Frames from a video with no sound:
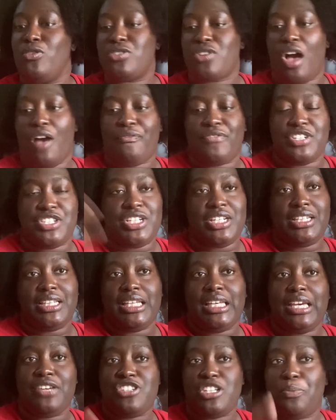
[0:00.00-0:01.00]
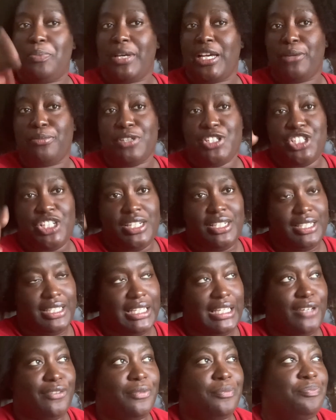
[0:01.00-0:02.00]
off and she leaves. She pick up the shit and
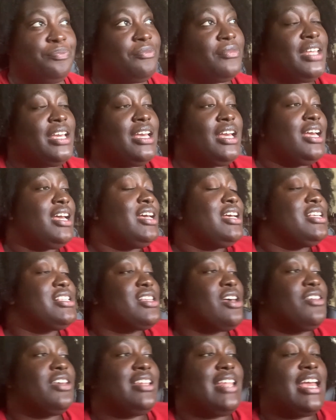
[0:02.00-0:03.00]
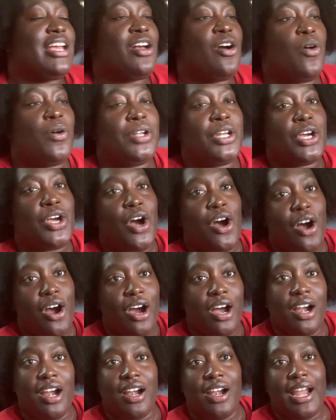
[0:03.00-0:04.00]
leave. So then they go in the
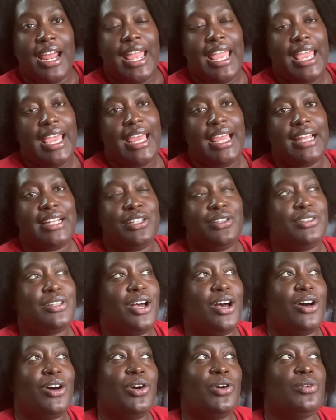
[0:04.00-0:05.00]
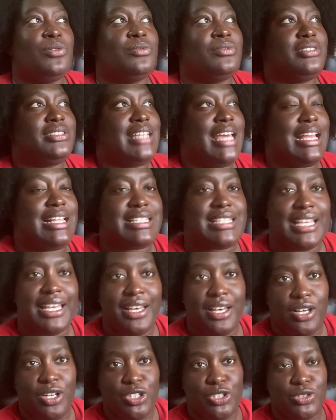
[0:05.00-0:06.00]
car, and they
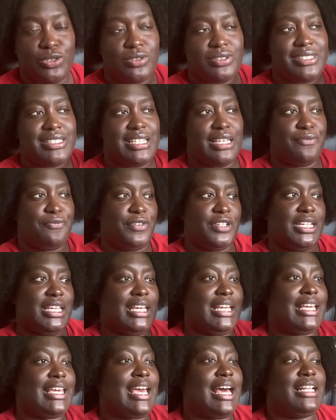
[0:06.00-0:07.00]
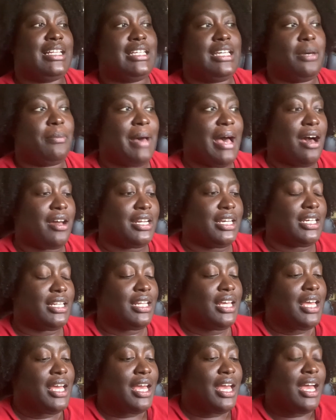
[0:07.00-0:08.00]
tell Tiffany and Kelly about it.
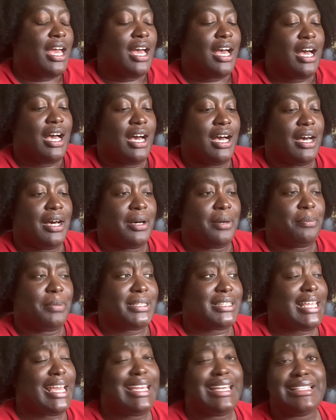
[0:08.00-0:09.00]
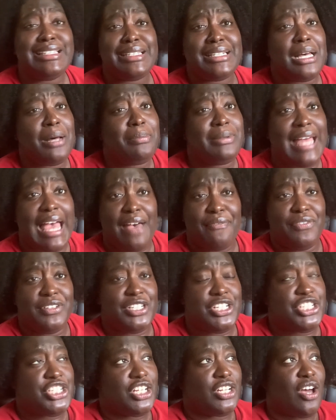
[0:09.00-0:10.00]
But they ended up laughing
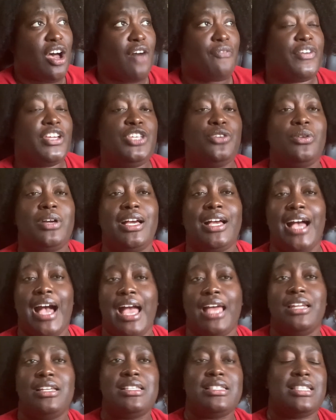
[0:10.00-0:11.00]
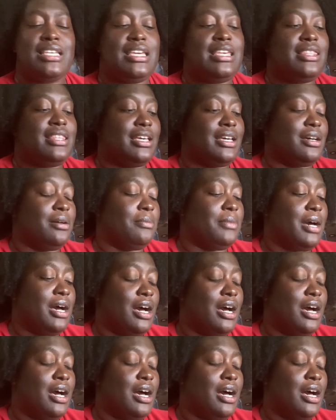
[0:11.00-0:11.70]
this shit off, and you can kind of see them